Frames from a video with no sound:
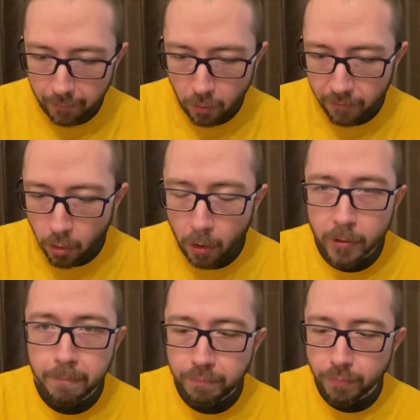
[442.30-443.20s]
But it falls.
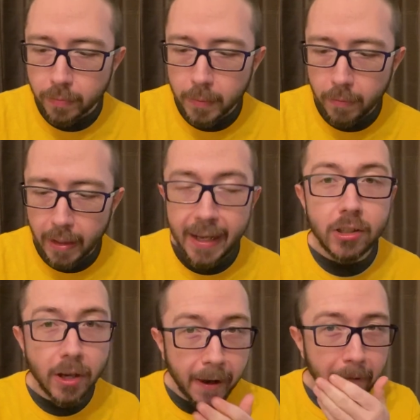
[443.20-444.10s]
It's
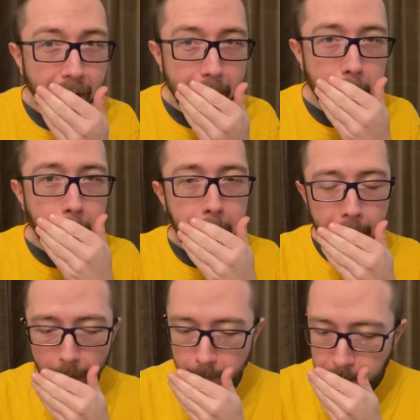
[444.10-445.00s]
kind of like
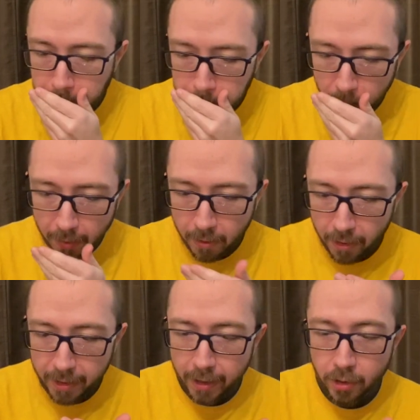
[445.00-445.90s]

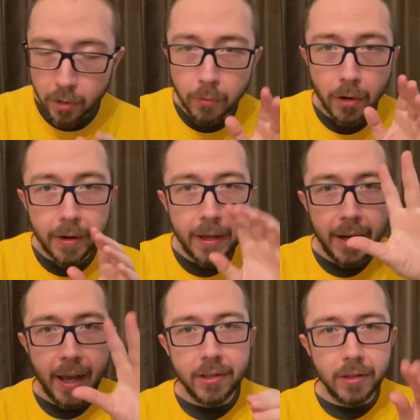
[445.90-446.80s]
Gari Gari Kun where it
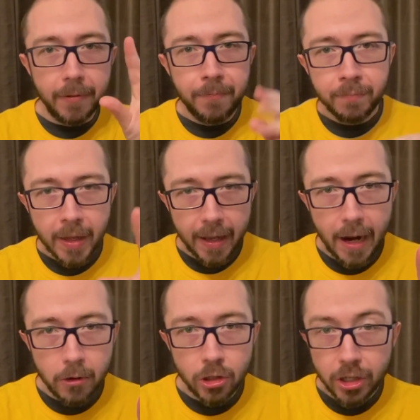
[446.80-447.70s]
has a an
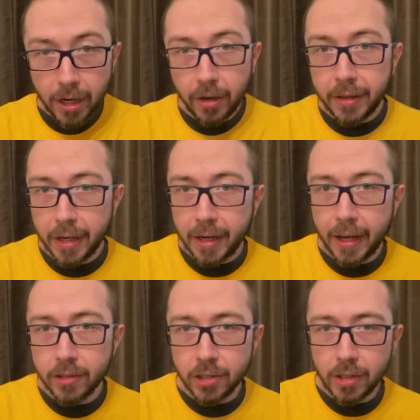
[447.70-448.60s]
outer shell and then it
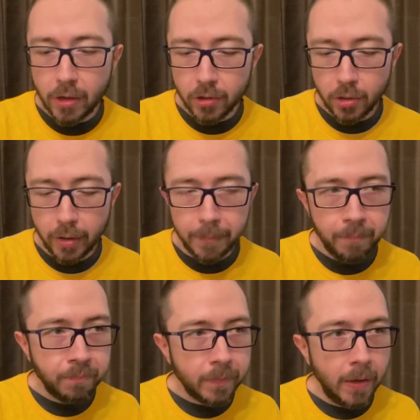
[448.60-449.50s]
has a center to it,
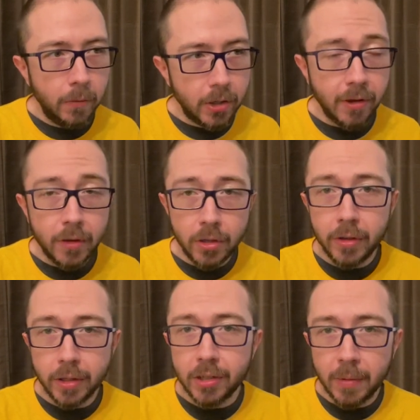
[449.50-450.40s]
which if you do it
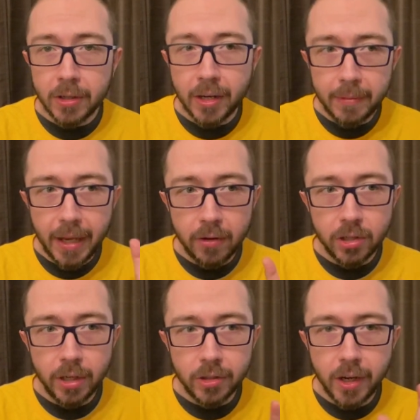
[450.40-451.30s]
in the summertime, the outer
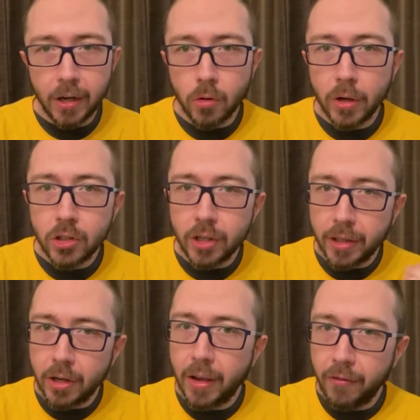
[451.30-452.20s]
shell is kind of crunchy and
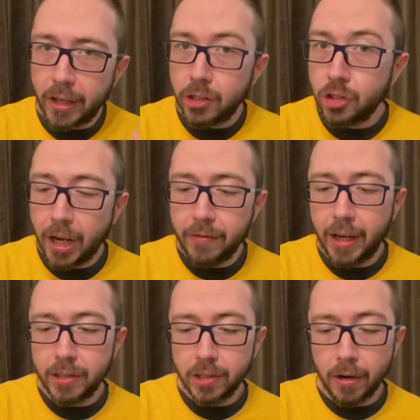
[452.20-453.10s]
then you have like a shaved
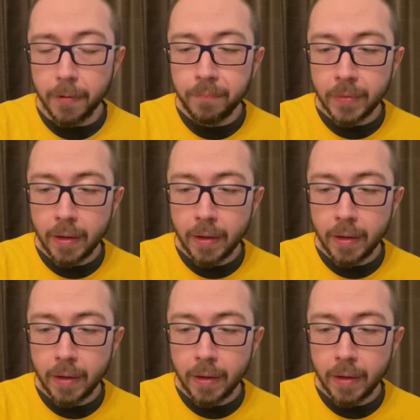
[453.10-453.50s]
ice center.